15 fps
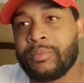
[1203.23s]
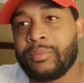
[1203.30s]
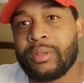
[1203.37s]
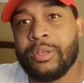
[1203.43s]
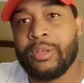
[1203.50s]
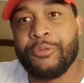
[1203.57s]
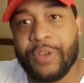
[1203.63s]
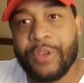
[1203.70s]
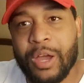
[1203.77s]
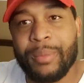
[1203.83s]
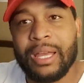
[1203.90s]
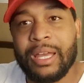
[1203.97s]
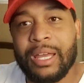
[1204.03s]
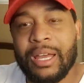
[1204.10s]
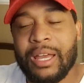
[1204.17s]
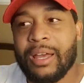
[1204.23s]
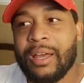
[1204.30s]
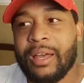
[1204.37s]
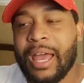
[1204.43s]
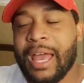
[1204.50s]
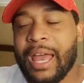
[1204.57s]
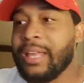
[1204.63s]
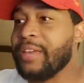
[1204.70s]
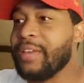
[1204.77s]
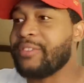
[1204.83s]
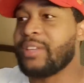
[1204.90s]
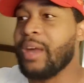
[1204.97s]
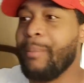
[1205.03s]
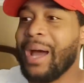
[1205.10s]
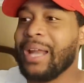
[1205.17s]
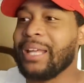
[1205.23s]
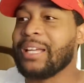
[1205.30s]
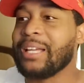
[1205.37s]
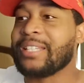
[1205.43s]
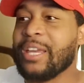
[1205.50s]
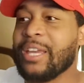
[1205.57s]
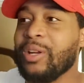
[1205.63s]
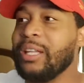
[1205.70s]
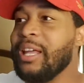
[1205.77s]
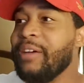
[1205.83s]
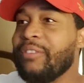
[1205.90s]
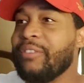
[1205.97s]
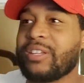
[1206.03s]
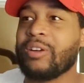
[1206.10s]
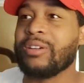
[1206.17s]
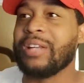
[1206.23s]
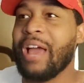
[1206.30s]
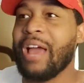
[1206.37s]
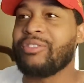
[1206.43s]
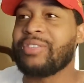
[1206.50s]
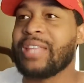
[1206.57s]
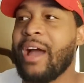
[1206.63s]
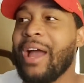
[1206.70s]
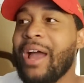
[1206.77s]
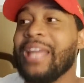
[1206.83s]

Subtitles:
You feel me? And if somebody continue to live a certain lifestyle